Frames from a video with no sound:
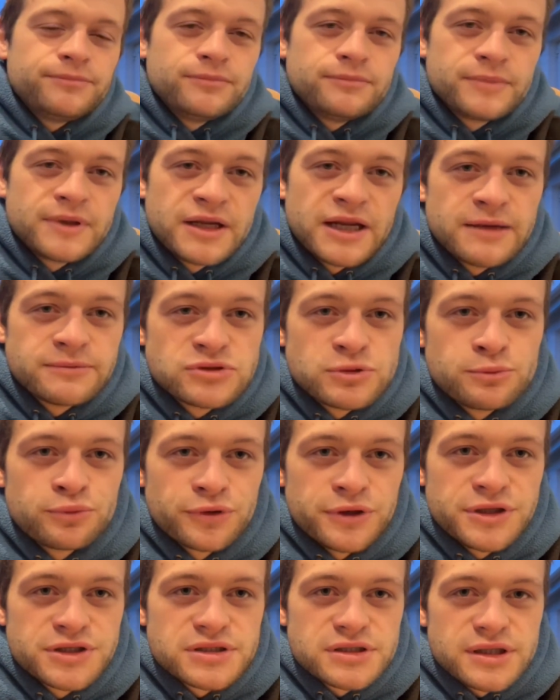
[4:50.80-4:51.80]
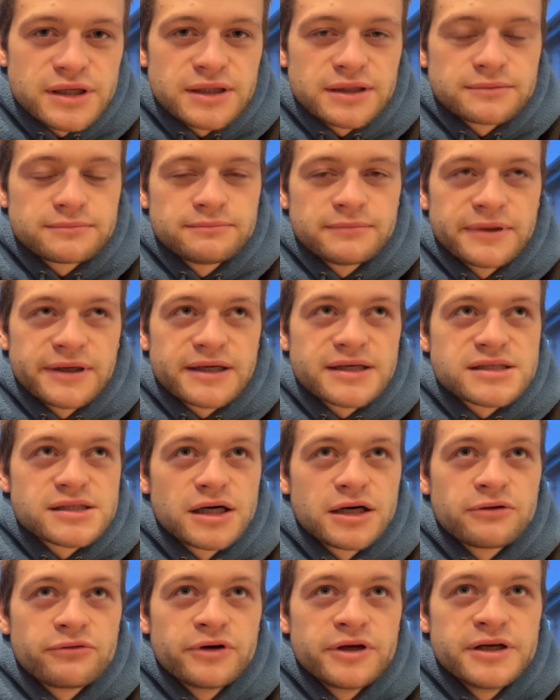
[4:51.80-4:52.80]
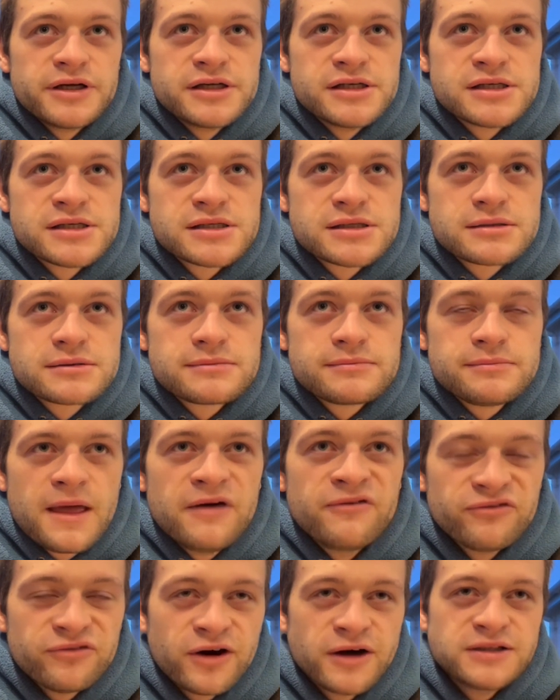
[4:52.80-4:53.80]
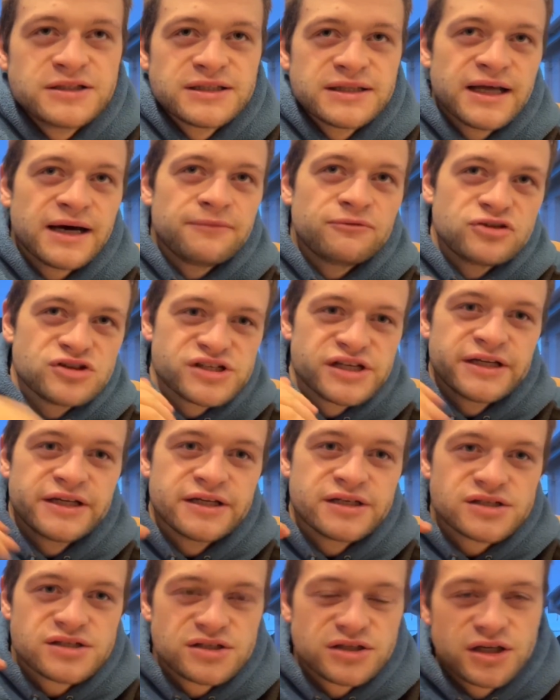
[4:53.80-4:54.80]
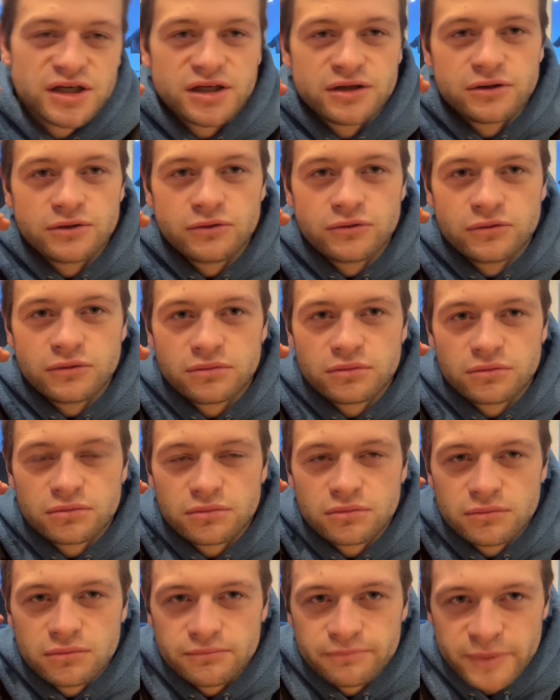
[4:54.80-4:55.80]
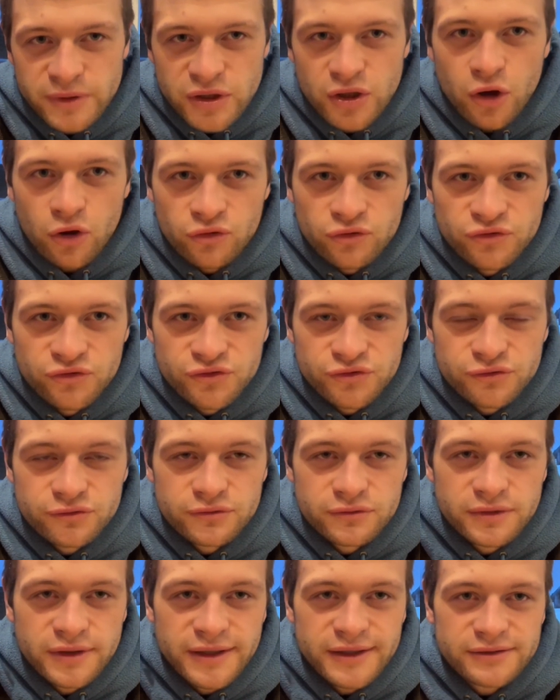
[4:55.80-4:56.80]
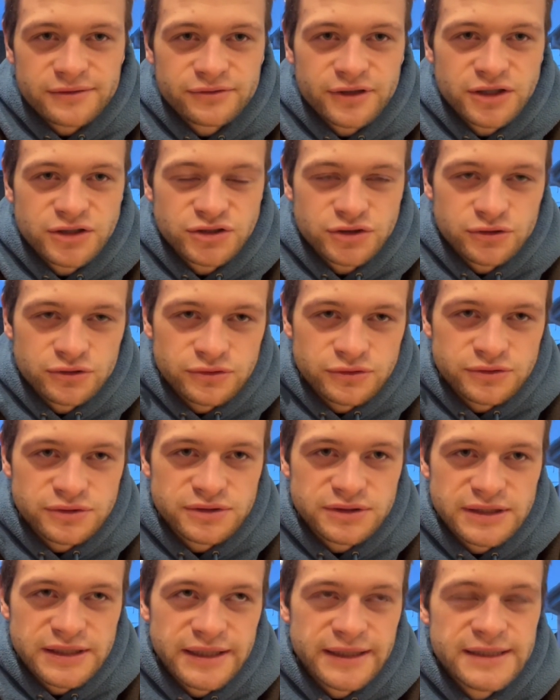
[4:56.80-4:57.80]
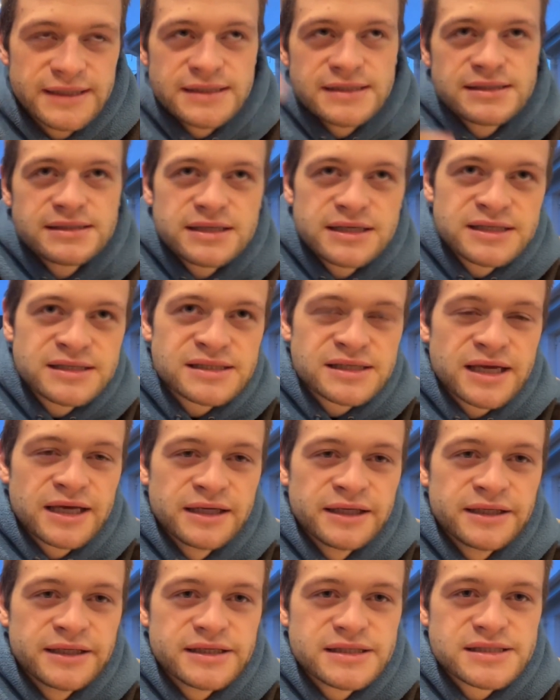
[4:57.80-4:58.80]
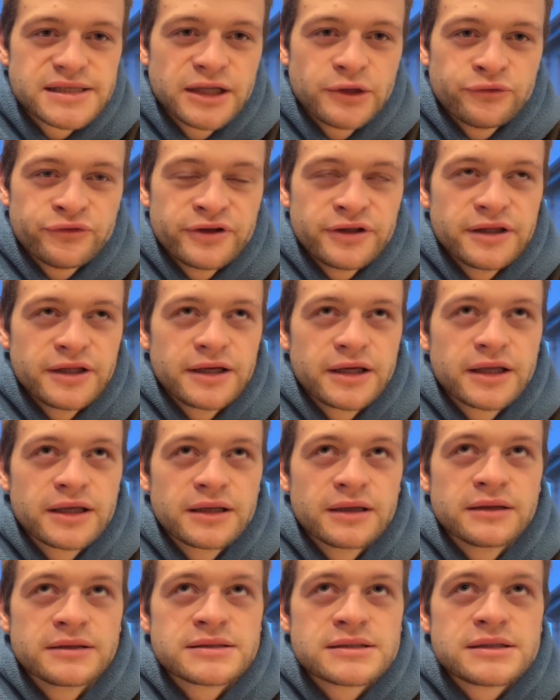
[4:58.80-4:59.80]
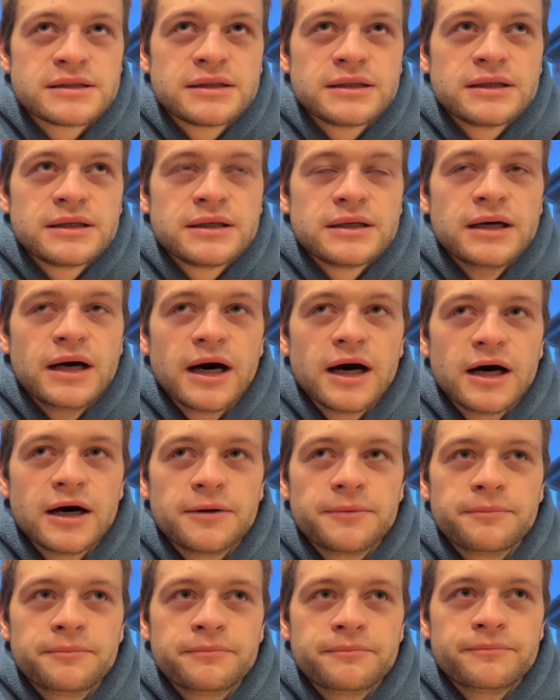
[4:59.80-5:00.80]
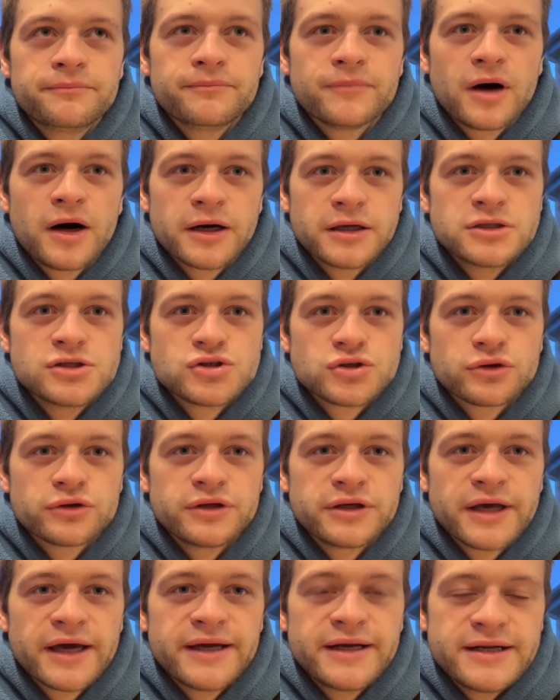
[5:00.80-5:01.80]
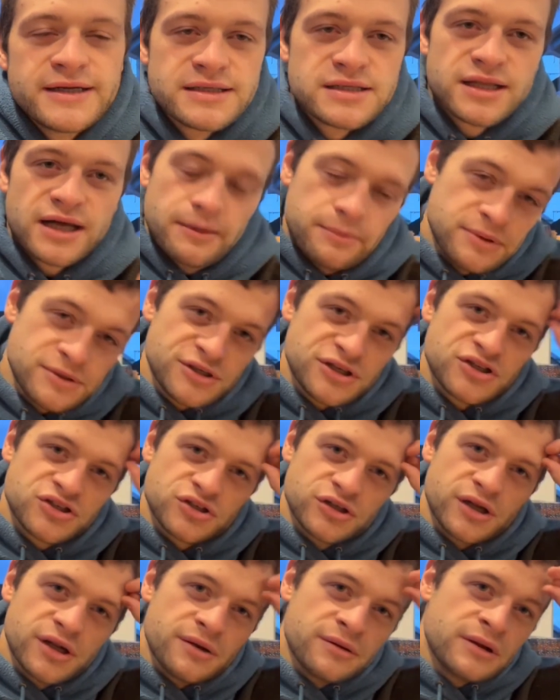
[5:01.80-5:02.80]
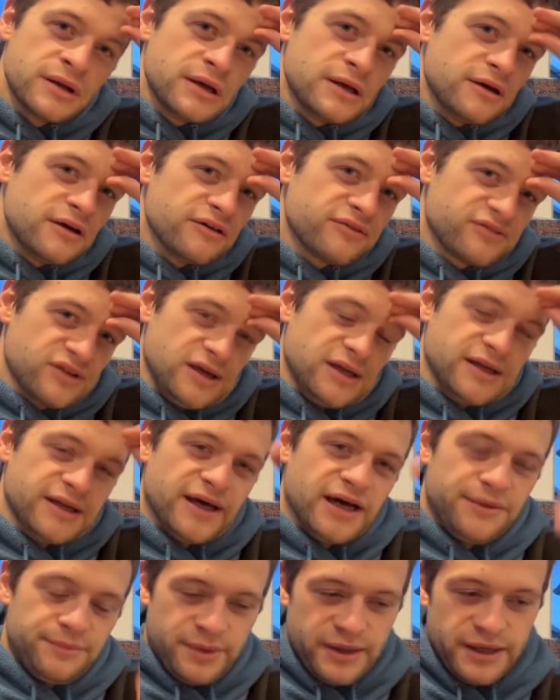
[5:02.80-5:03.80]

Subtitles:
being able to breach that max heart rate is, and finding that resilience to go beyond that threshold is a skill in itself, I think. And I enjoy getting into that position and feeling that